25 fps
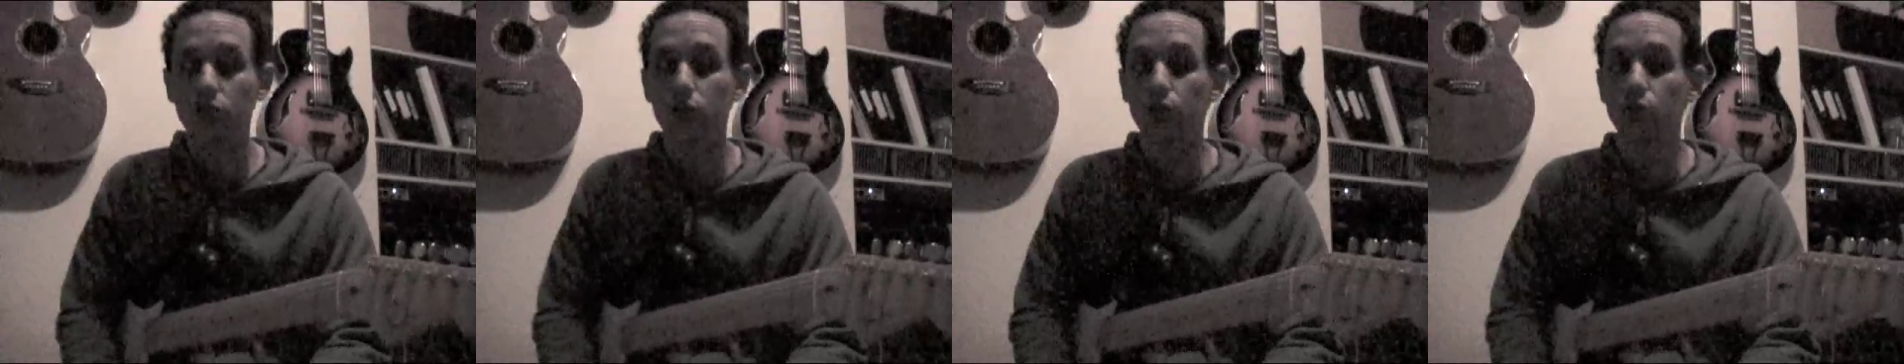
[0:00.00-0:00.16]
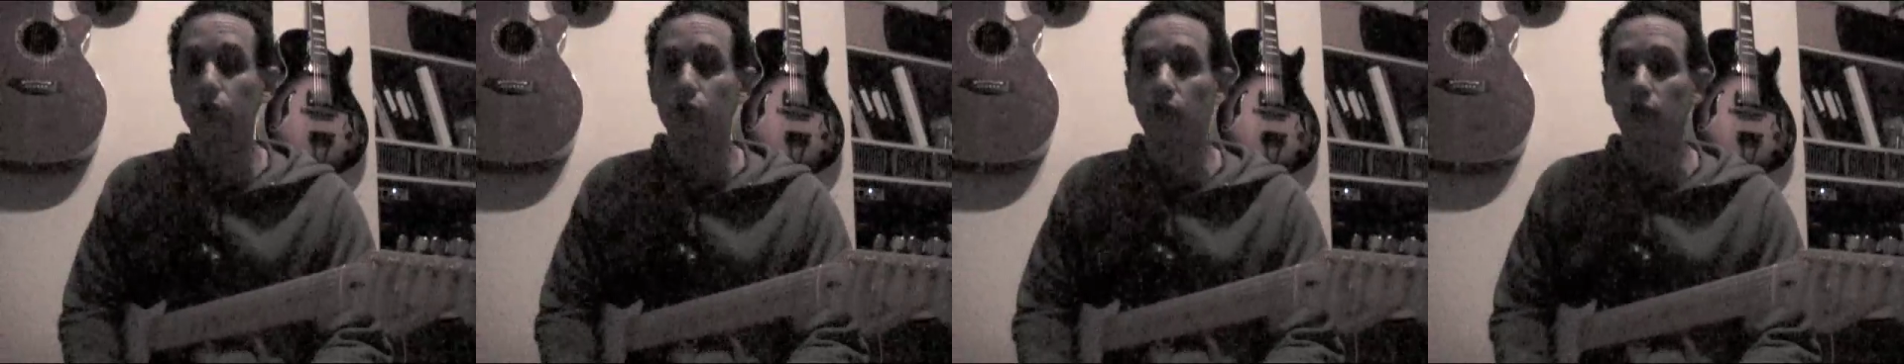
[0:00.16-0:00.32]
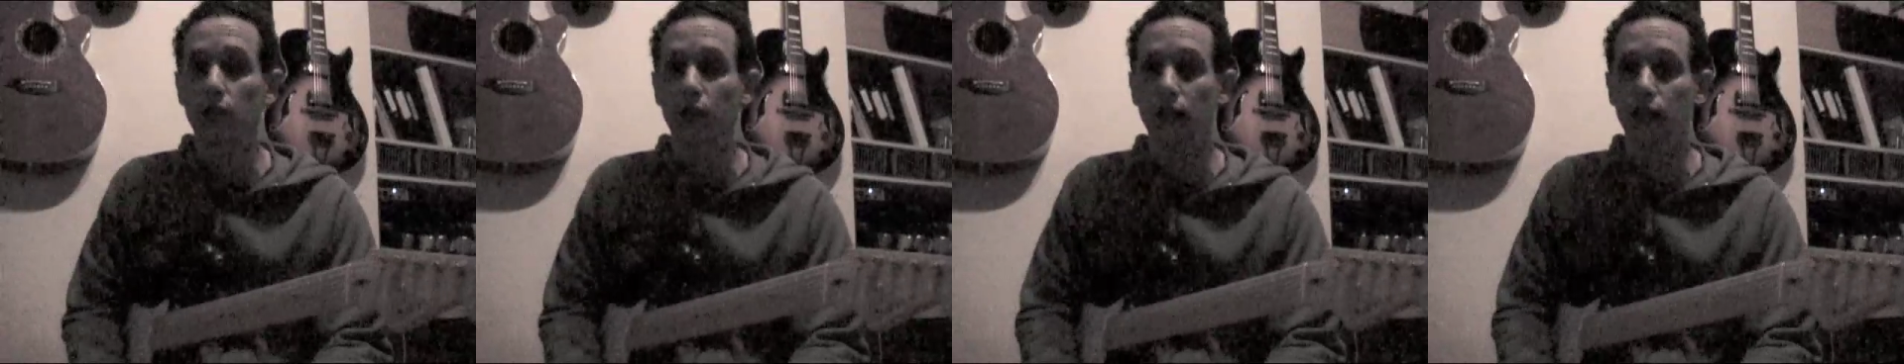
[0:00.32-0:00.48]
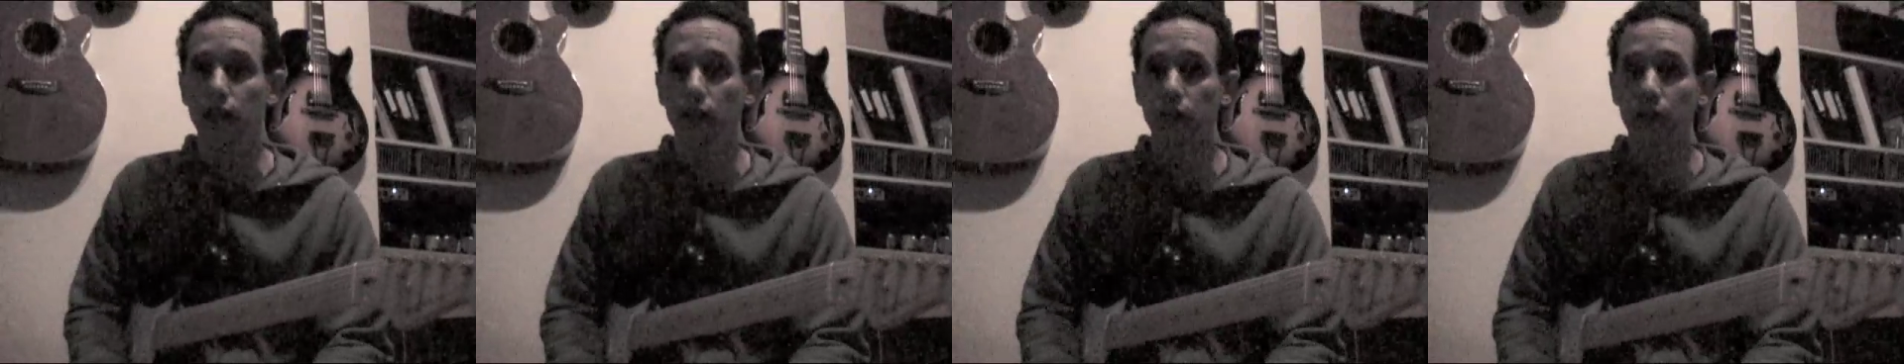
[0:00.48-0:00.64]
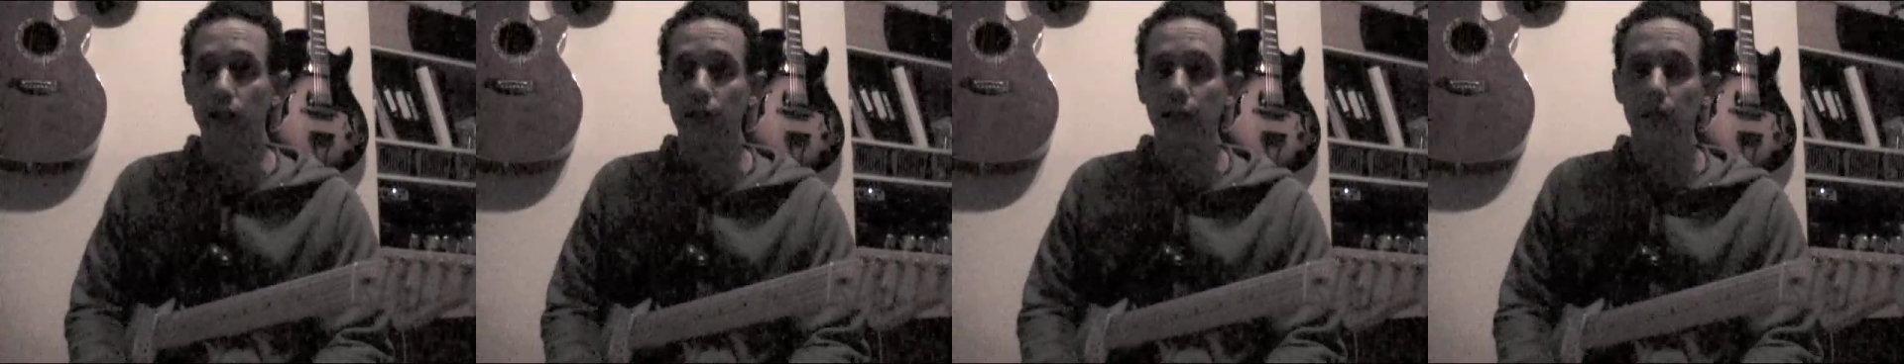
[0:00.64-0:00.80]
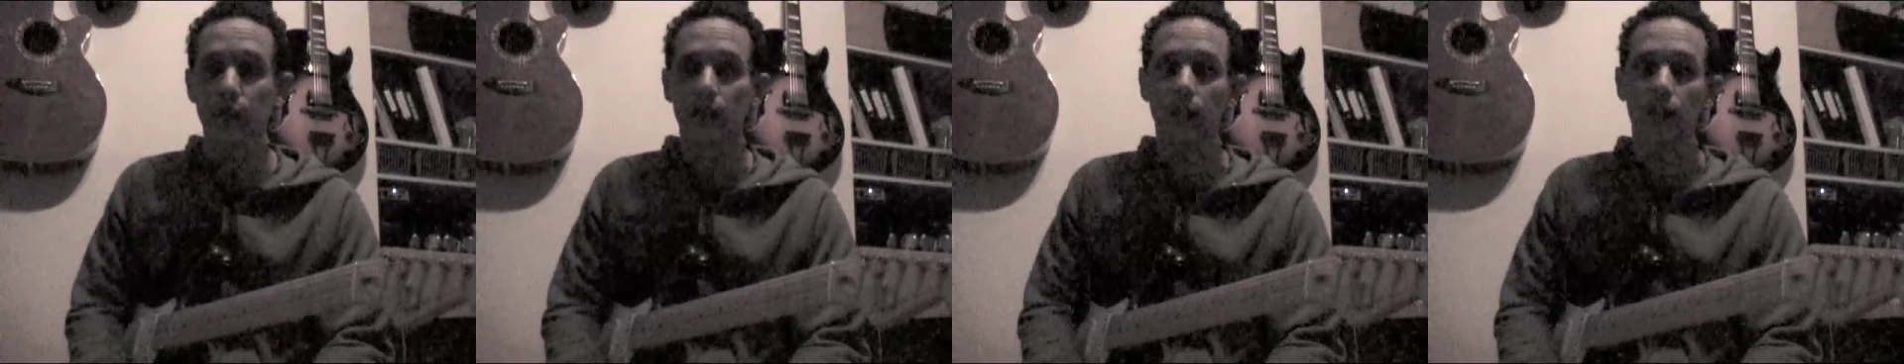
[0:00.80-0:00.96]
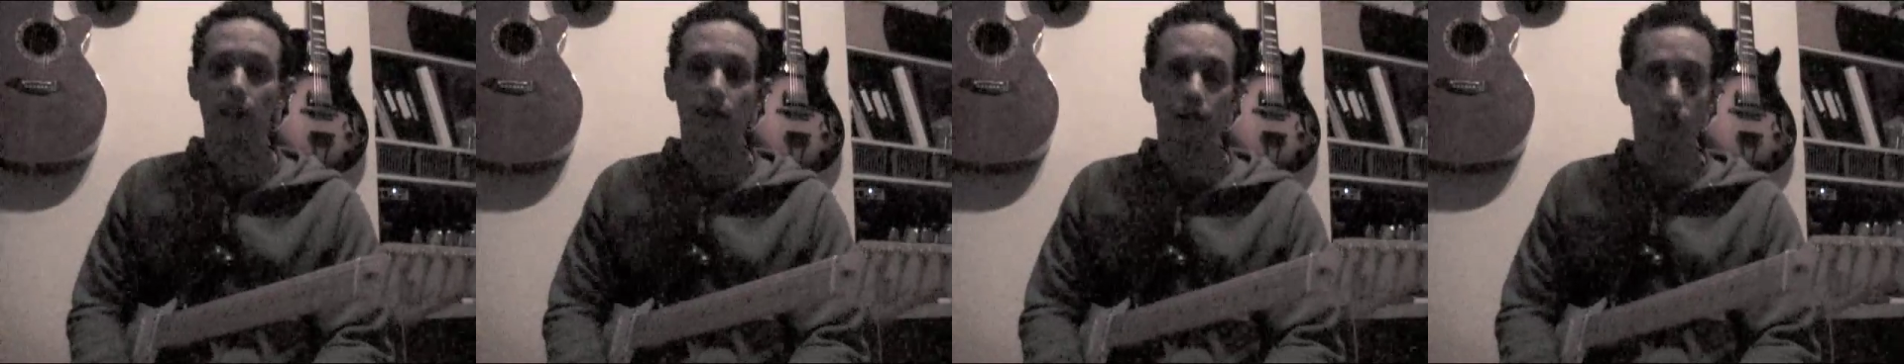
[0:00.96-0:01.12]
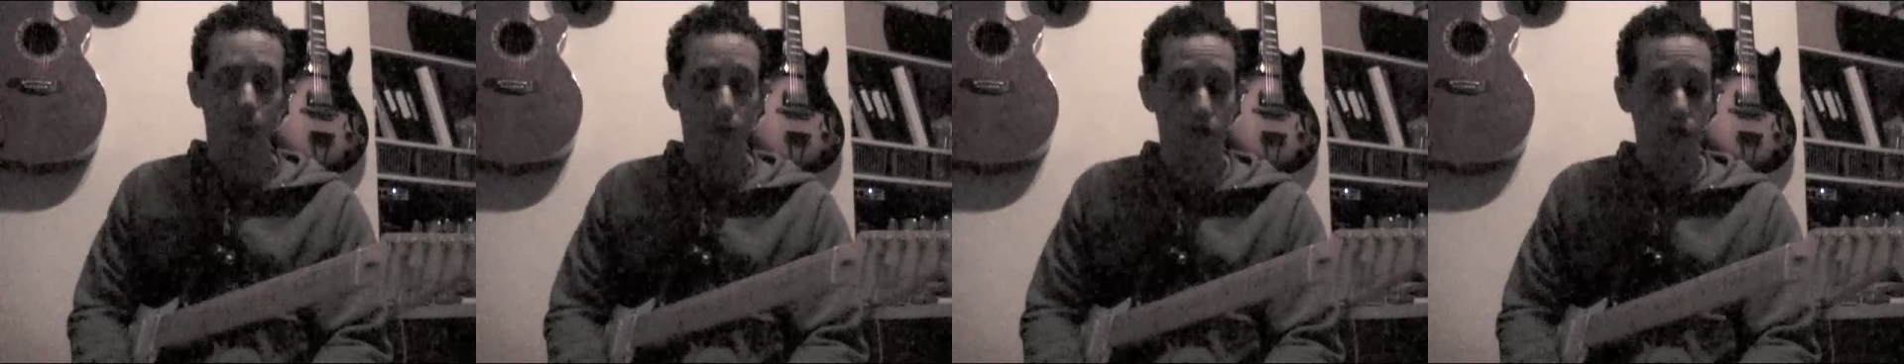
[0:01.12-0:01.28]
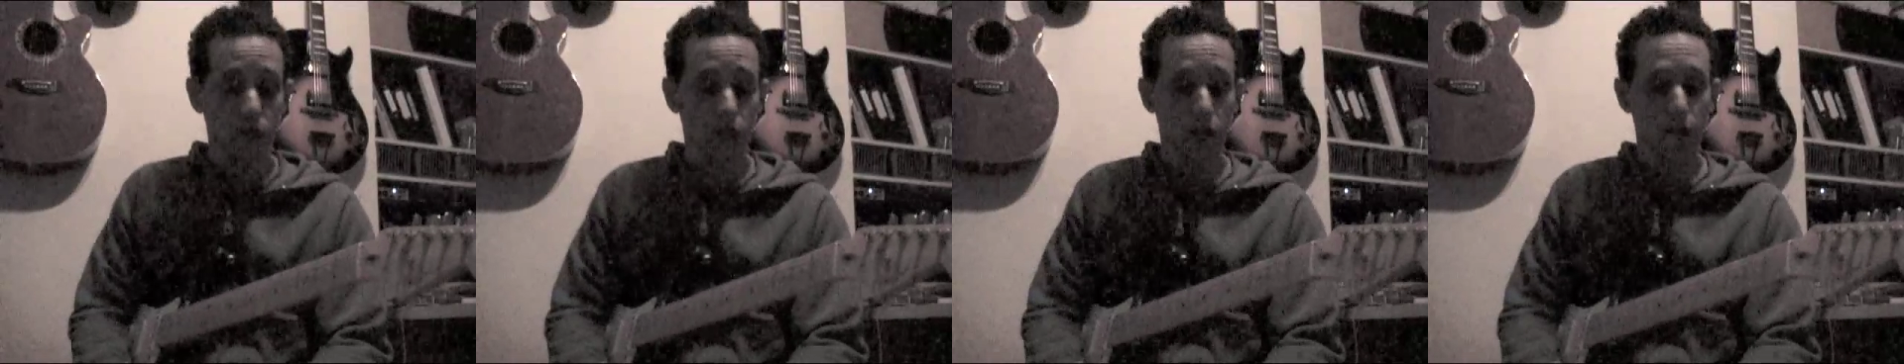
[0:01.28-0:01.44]
use it in
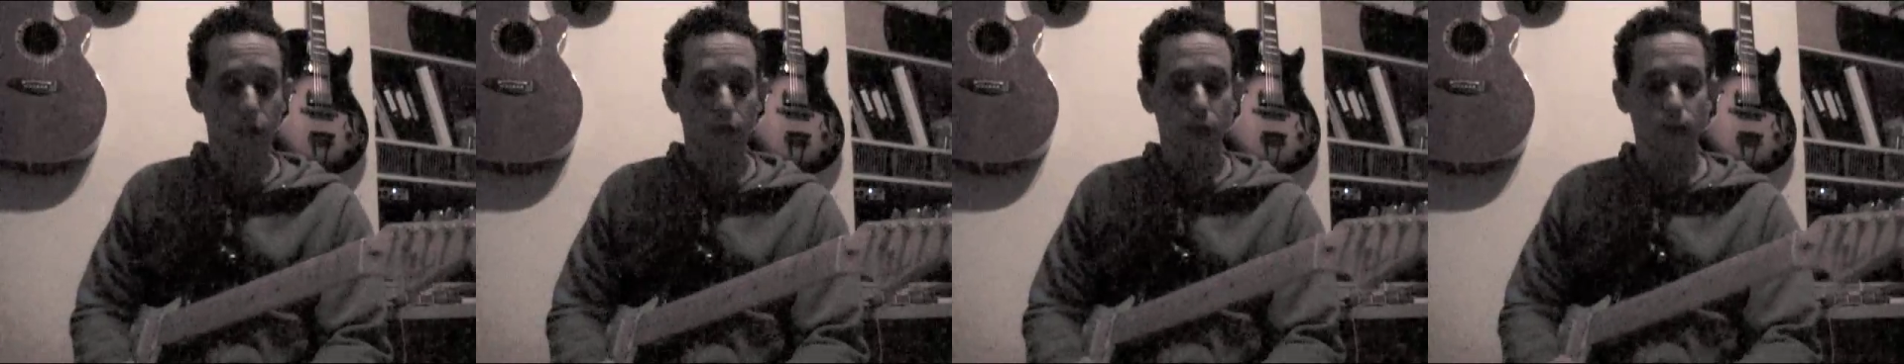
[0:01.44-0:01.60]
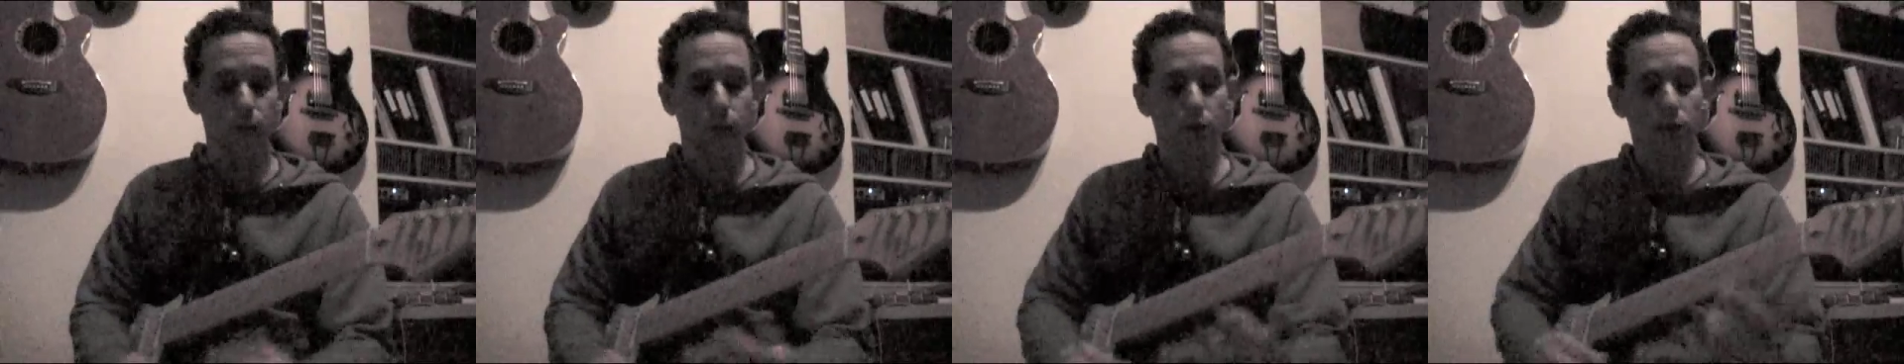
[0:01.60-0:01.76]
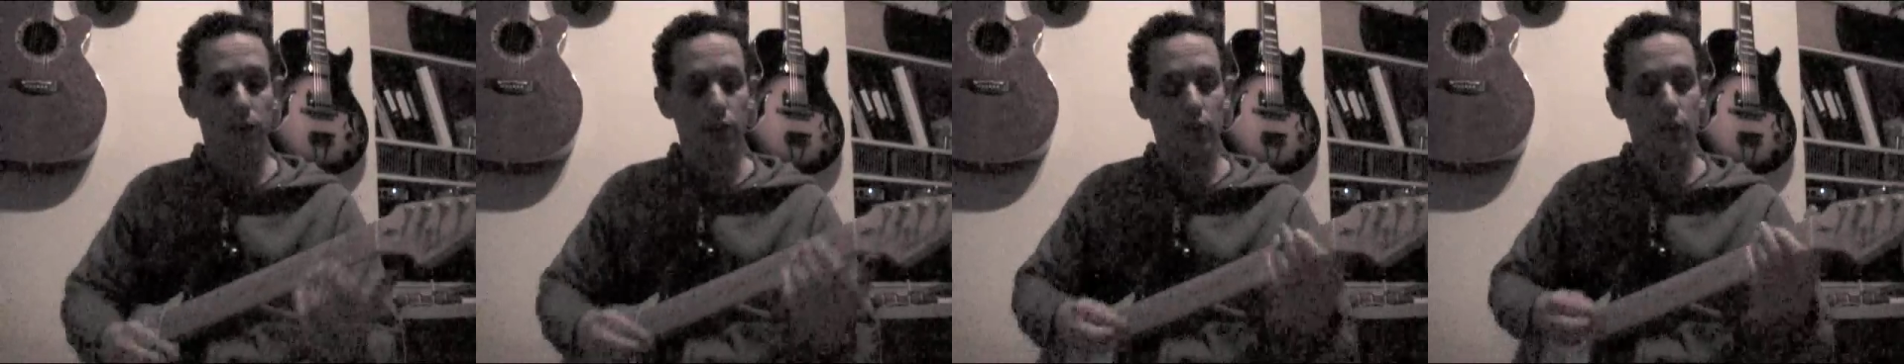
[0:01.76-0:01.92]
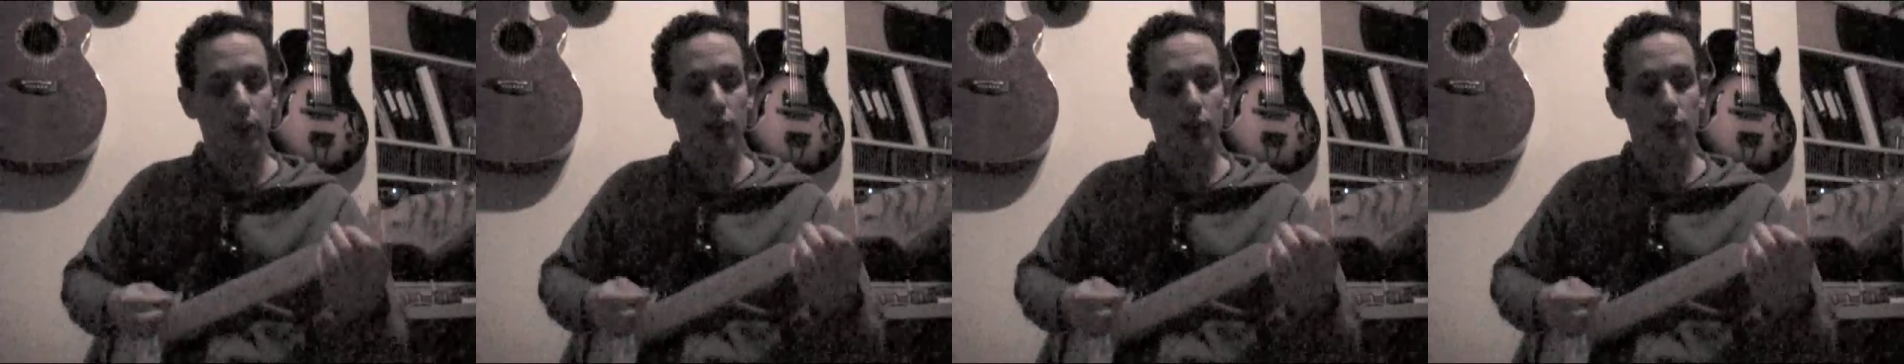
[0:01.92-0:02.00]
E7.